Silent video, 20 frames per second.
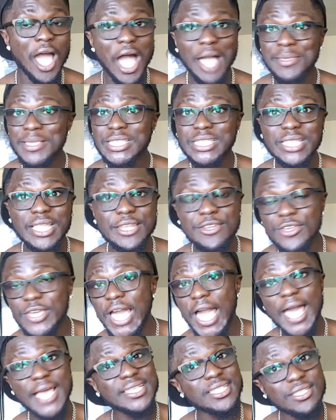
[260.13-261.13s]
I'm just letting you
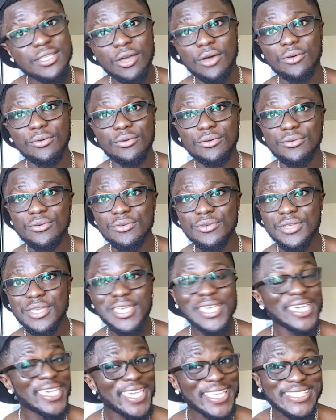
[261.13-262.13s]
guys know,
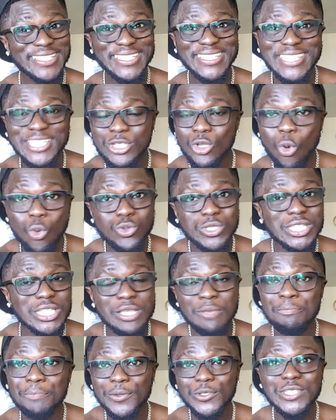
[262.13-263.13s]
it's so
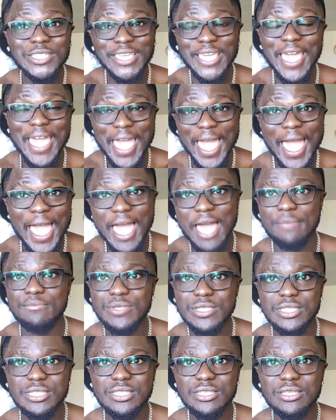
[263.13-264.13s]
simple to get
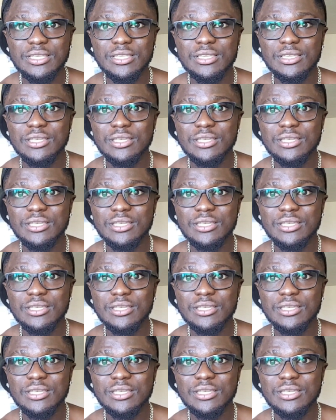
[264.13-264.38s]
abs.